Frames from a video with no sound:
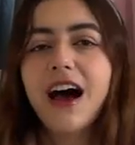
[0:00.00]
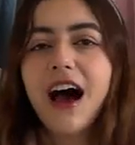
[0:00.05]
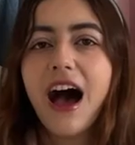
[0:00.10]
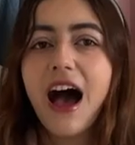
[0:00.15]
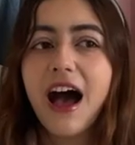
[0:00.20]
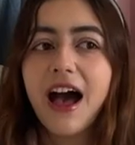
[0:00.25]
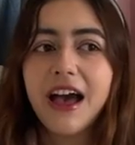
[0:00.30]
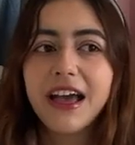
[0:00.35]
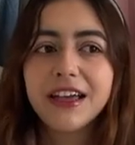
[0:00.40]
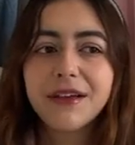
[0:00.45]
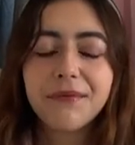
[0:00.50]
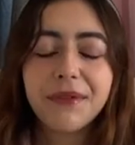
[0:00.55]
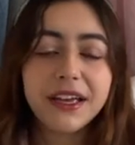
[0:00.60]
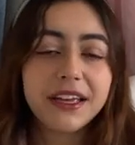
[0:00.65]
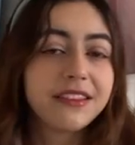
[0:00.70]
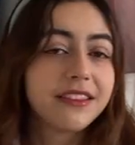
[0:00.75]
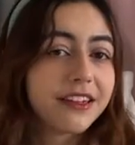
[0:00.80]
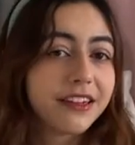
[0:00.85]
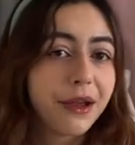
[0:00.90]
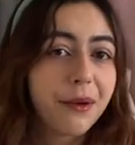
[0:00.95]
I am
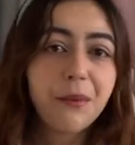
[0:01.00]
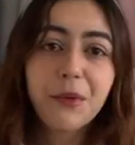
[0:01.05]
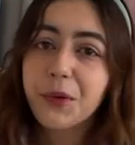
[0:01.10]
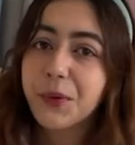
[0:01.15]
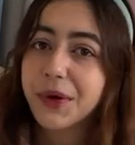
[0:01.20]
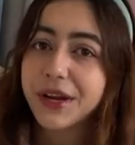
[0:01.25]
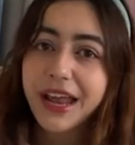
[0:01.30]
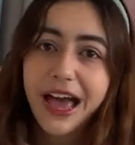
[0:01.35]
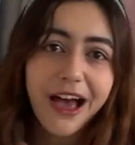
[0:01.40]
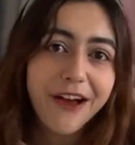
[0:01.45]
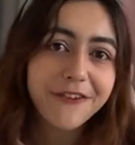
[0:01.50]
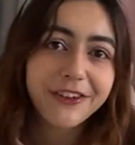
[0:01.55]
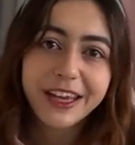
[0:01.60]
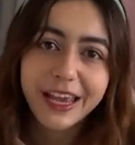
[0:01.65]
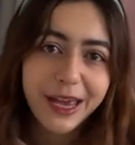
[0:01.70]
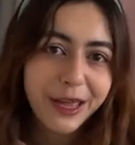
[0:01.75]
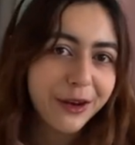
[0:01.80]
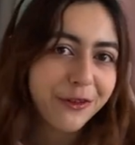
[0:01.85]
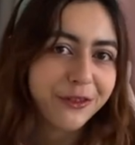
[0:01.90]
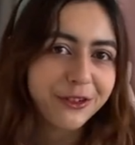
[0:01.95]
like the #1
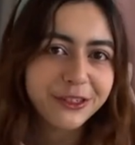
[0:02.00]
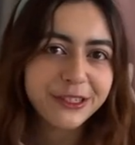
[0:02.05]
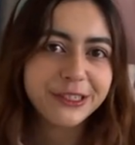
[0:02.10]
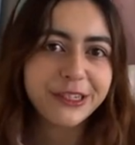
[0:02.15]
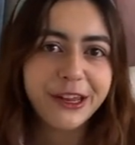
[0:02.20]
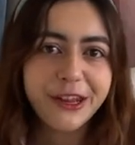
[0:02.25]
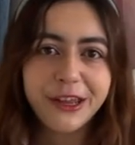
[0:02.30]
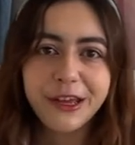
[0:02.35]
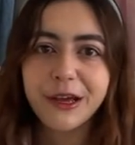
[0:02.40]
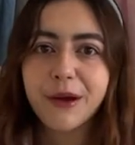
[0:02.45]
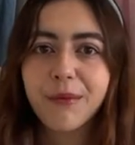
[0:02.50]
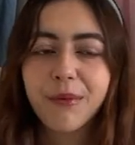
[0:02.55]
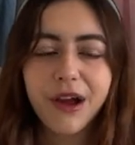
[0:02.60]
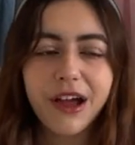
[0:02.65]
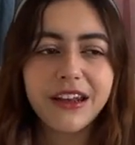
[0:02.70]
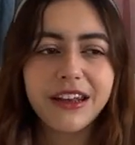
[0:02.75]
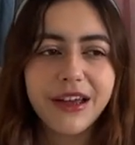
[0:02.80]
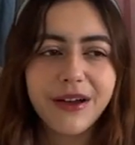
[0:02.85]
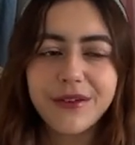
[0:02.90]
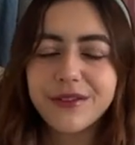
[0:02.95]
advocate for studying
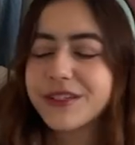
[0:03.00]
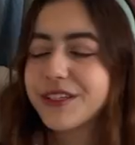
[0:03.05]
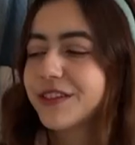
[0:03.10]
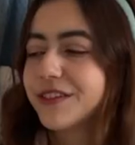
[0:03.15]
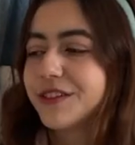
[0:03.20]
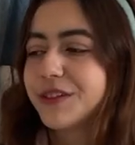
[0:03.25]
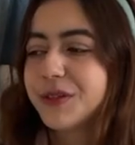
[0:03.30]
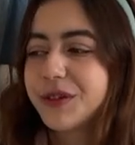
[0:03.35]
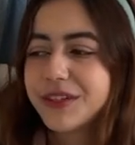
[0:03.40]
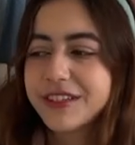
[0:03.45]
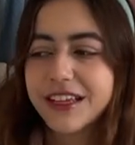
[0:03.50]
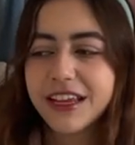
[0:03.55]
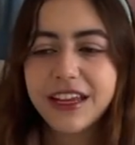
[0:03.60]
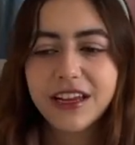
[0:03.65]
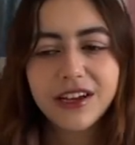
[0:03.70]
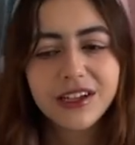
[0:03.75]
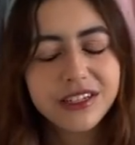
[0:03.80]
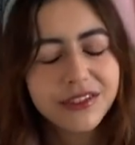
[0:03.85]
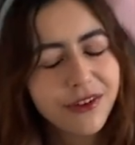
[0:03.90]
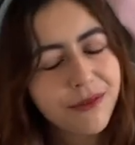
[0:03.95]
abroad now. As soon as I
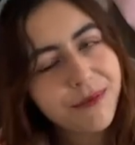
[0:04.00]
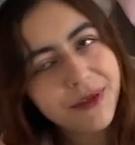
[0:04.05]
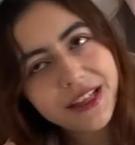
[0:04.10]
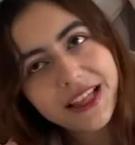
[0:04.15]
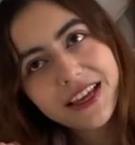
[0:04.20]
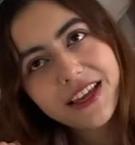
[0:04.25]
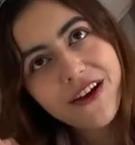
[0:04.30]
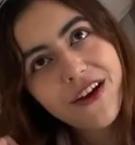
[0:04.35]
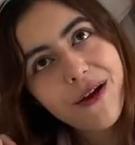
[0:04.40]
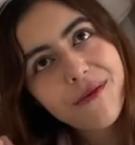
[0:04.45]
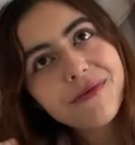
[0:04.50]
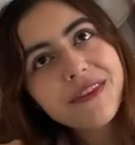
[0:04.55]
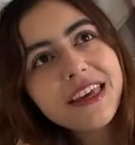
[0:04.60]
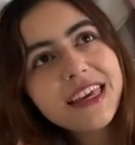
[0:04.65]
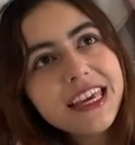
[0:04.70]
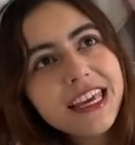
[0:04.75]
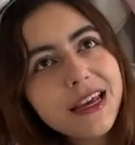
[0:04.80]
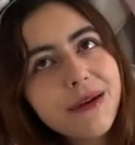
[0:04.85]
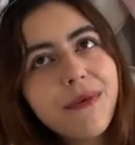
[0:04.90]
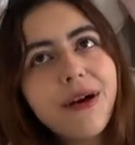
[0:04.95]
hear someone be like, oh, I'm
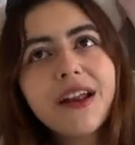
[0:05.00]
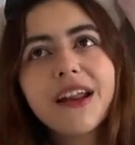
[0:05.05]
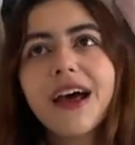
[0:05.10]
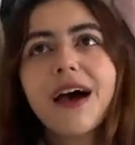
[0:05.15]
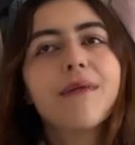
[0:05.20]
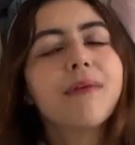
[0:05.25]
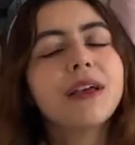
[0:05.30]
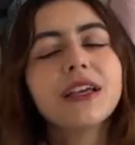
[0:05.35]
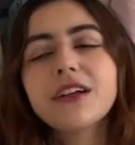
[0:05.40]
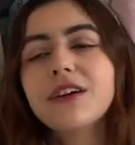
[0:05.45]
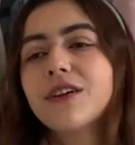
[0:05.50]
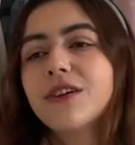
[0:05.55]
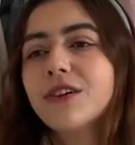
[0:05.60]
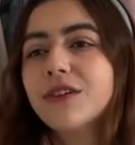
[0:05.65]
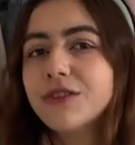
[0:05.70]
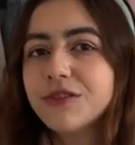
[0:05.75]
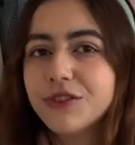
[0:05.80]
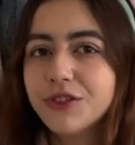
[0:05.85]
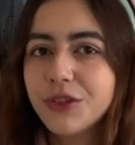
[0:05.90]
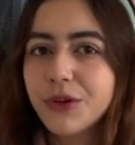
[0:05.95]
thinking about it, I'm like, girl,
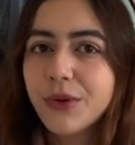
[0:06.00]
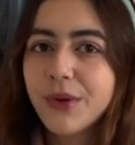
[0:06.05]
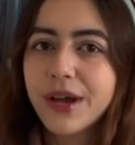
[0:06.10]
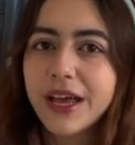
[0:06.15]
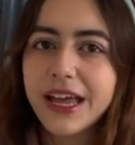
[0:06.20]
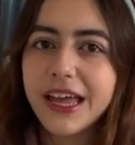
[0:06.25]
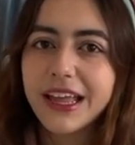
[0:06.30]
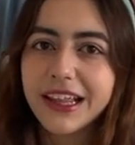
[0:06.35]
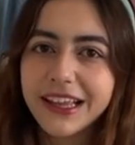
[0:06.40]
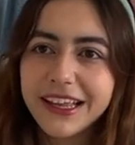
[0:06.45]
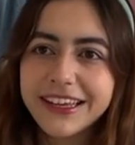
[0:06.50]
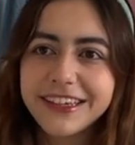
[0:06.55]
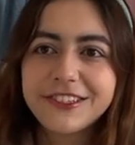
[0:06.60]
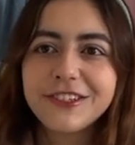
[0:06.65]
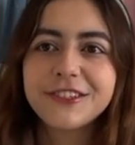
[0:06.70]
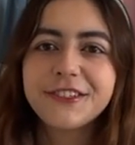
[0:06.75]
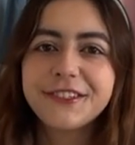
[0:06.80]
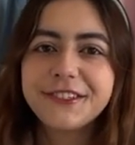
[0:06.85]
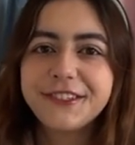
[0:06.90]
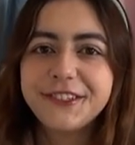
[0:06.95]
do it. Like,
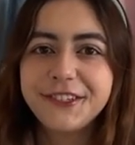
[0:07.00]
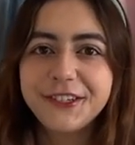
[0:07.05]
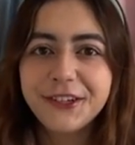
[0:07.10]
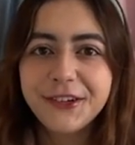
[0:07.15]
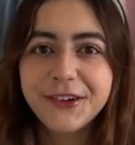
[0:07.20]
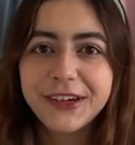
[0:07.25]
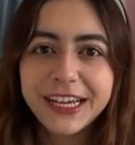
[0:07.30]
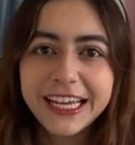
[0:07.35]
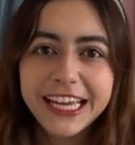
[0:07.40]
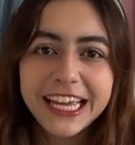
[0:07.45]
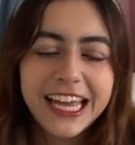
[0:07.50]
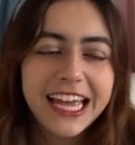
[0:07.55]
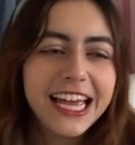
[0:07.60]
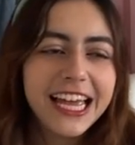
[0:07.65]
just do it.